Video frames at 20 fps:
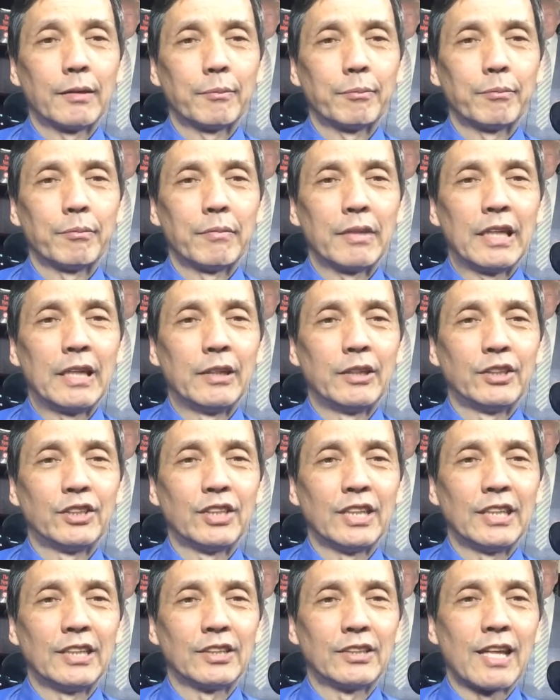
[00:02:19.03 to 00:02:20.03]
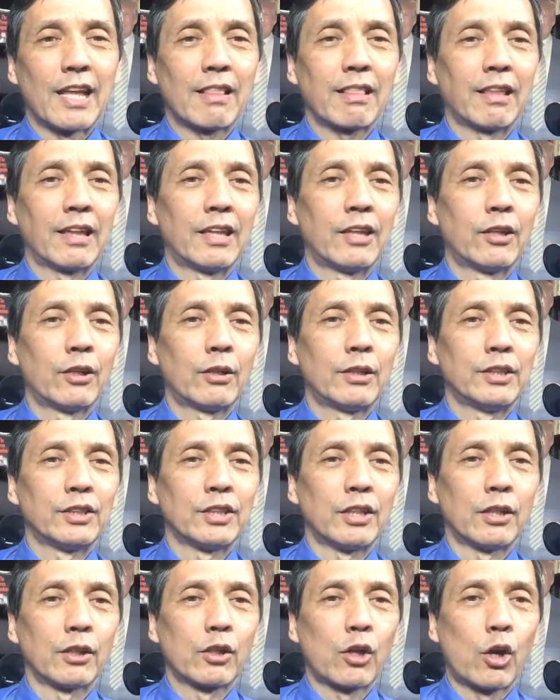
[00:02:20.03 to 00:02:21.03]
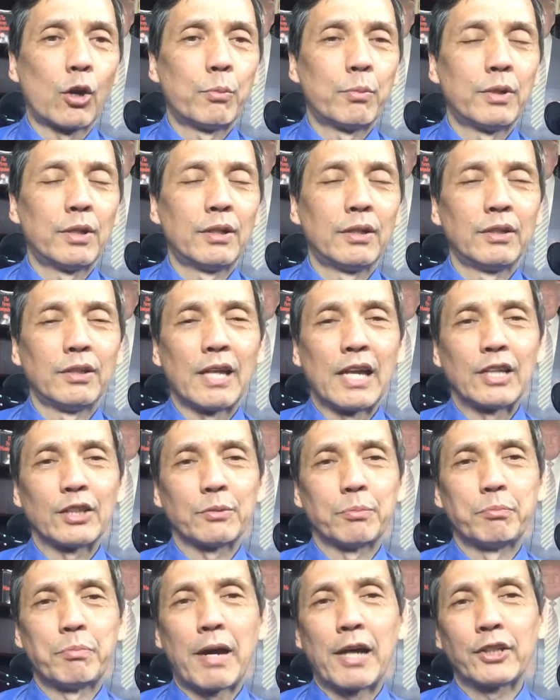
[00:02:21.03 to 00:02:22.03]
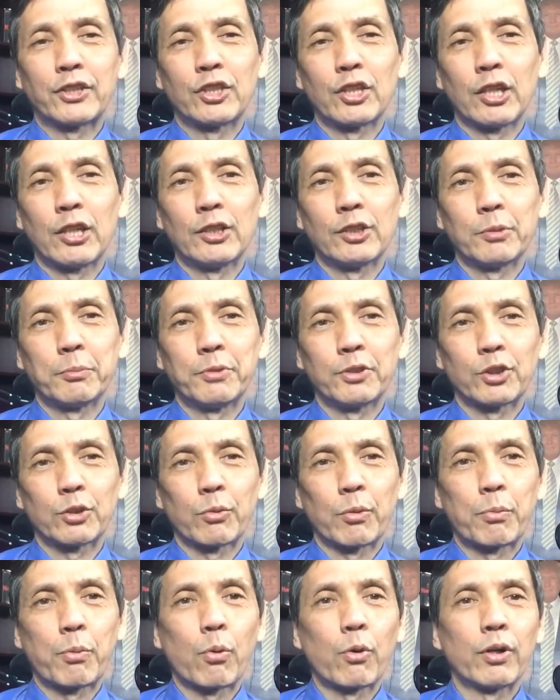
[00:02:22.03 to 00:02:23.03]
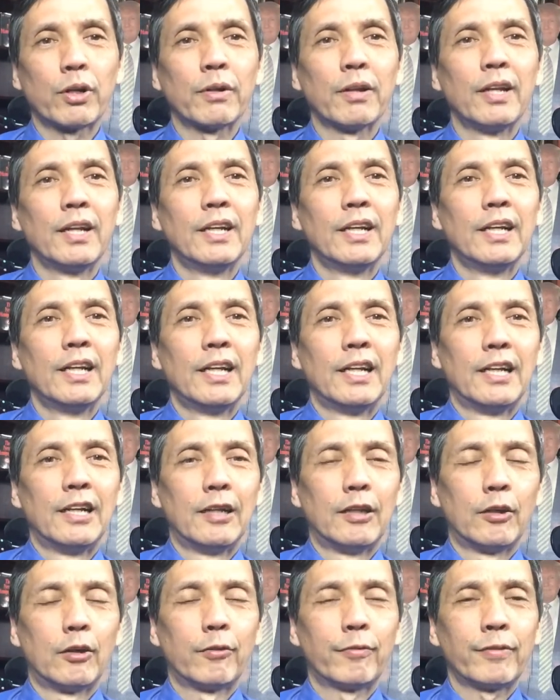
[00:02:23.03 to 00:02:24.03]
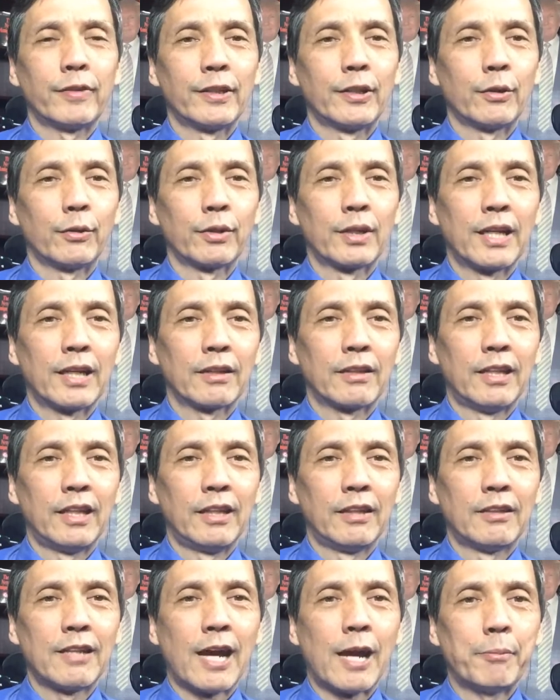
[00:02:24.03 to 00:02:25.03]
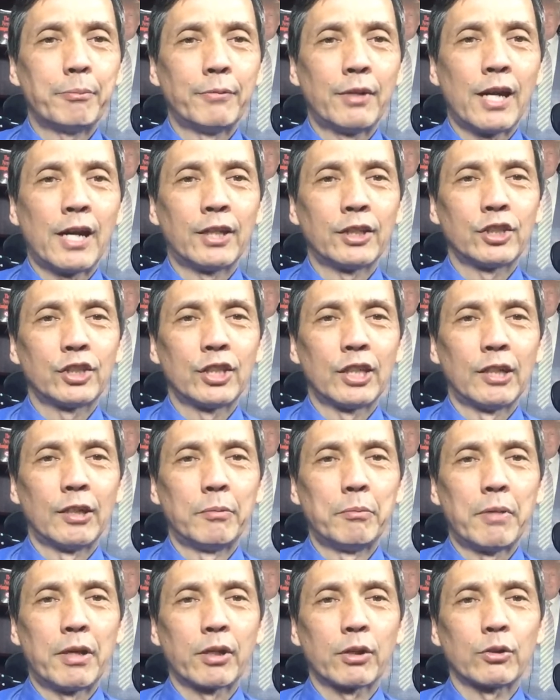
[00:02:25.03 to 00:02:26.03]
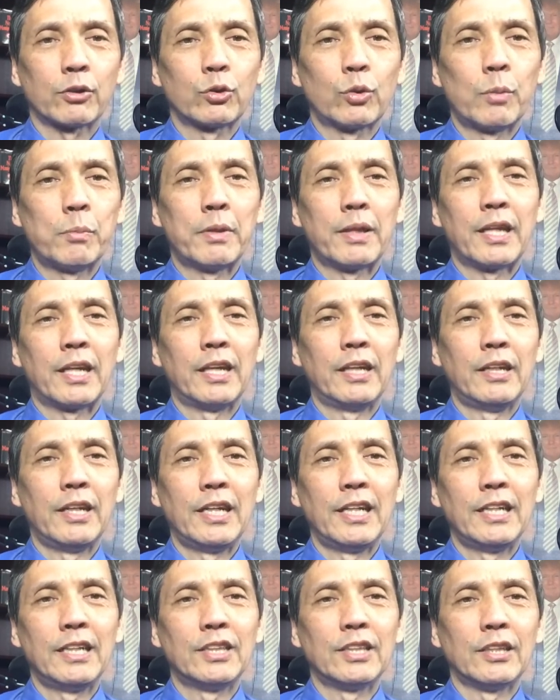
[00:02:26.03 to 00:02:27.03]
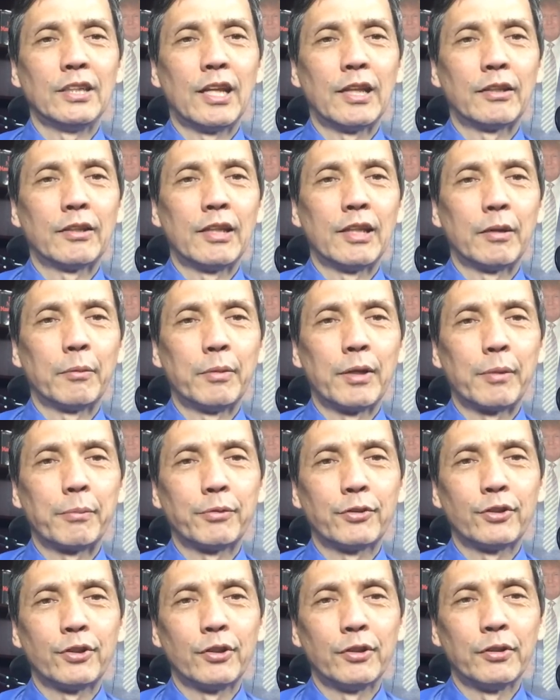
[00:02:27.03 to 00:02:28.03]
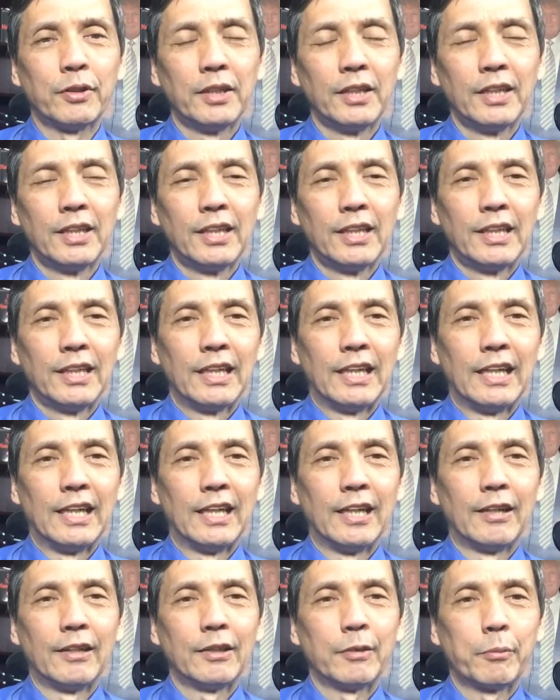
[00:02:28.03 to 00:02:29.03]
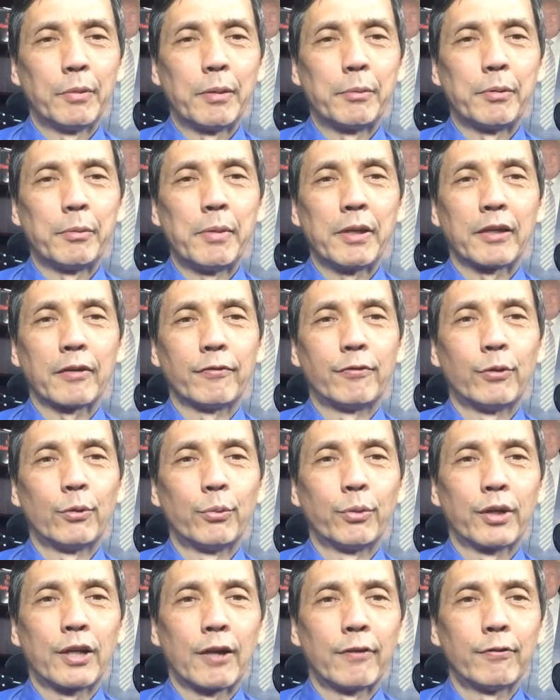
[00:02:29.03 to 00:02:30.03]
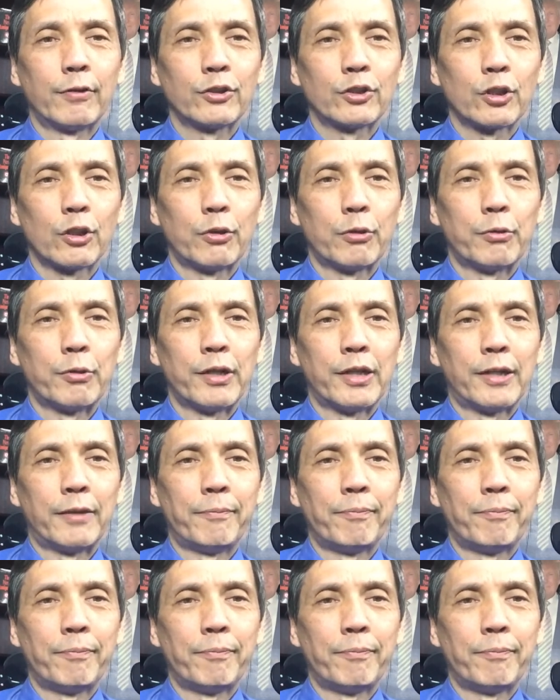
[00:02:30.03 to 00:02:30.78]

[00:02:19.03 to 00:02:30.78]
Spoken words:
He's deathly ill. He's in a coma. He has botulism, is the report. Hopefully he'll get the top-notch medical treatment that he needs, and that he'll be able to make a full recovery. So